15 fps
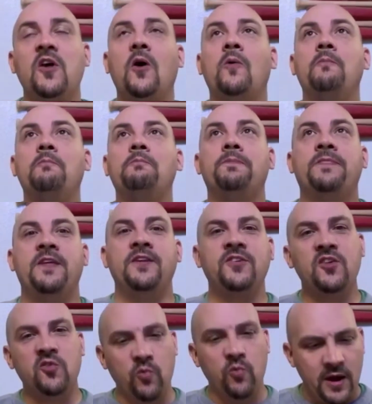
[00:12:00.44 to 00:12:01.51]
So
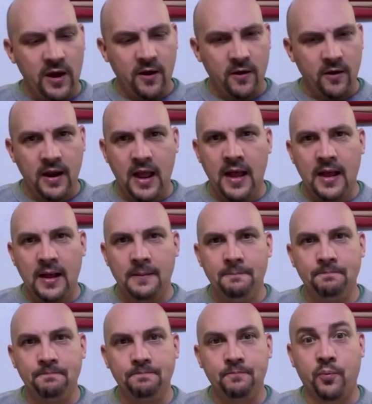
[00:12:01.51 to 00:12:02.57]
this is where
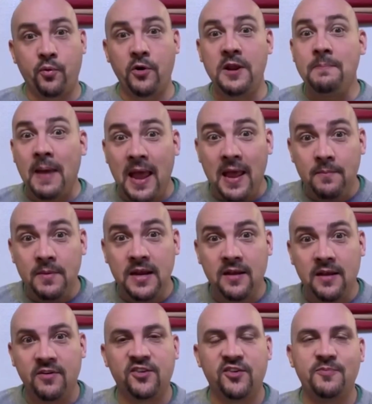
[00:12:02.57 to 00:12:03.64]
prepayment
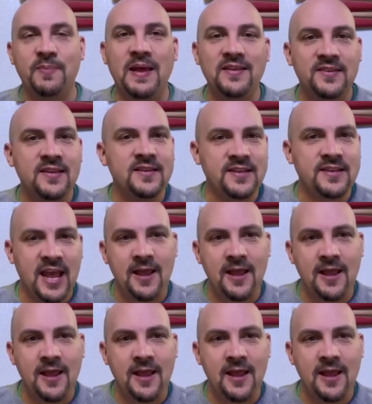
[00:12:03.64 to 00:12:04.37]
of expenses.